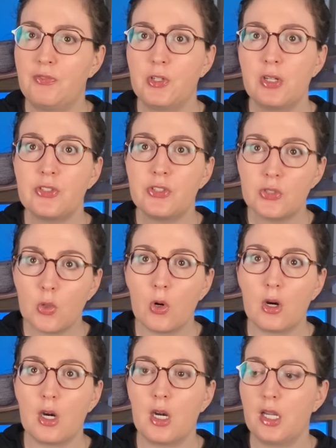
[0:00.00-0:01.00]
if you're in a
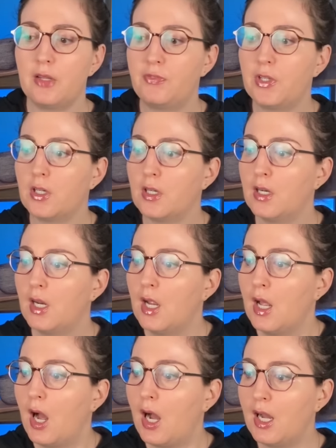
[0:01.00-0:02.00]
store, if you're
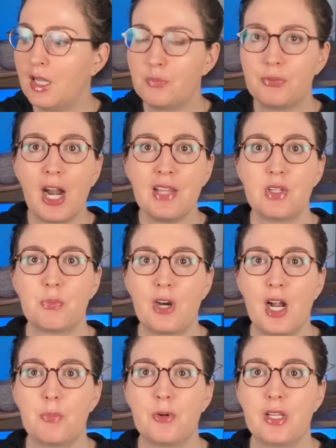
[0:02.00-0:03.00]
on private
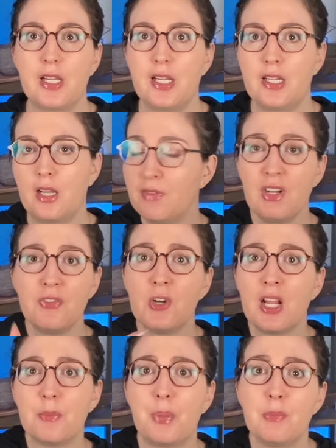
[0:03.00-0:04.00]
property, even if
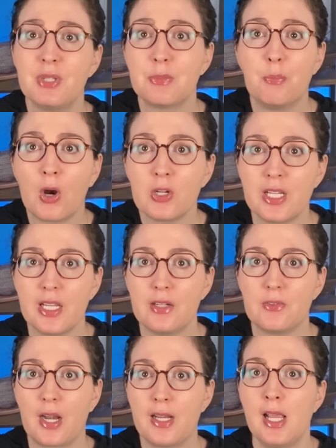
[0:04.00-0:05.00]
you're at a public
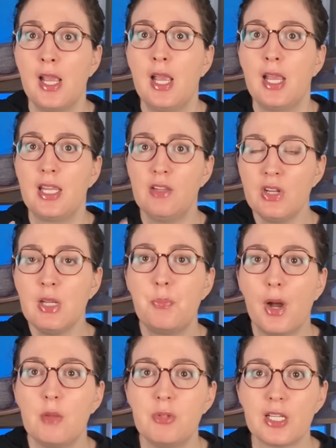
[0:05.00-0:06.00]
market, right? Even
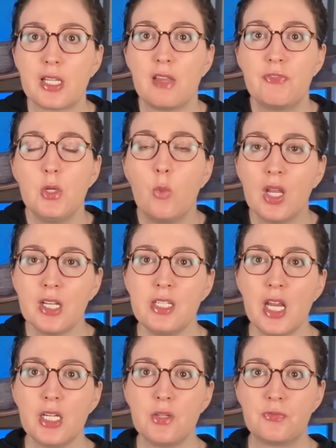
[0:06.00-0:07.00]
in public, if you wanna
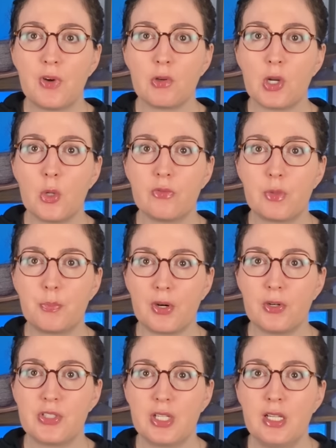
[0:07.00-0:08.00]
take a photo of a
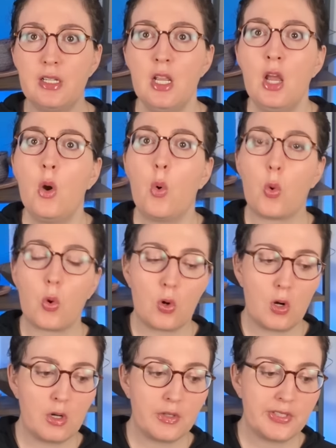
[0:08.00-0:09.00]
person
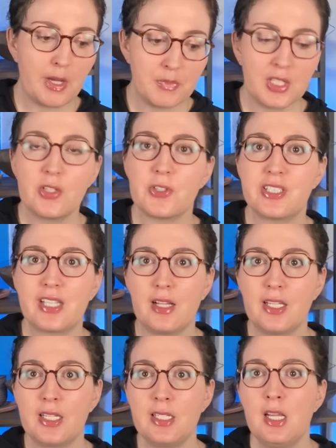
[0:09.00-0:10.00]
or something they're
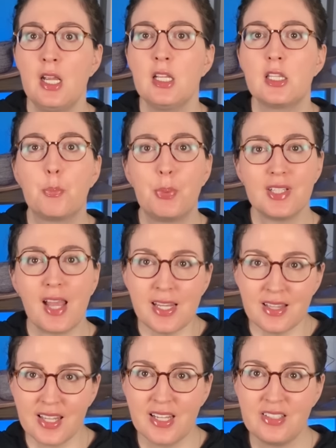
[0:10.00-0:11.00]
selling, the
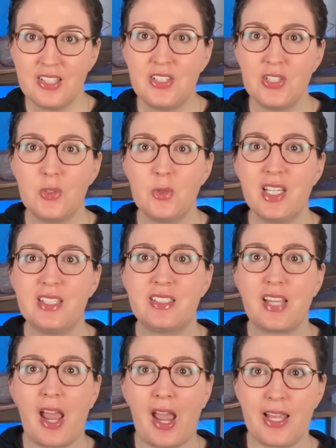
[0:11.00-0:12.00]
polite thing to do
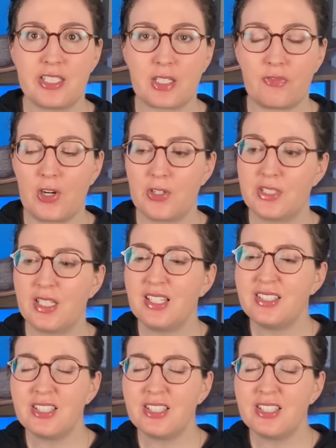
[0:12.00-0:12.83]
is to ask first. And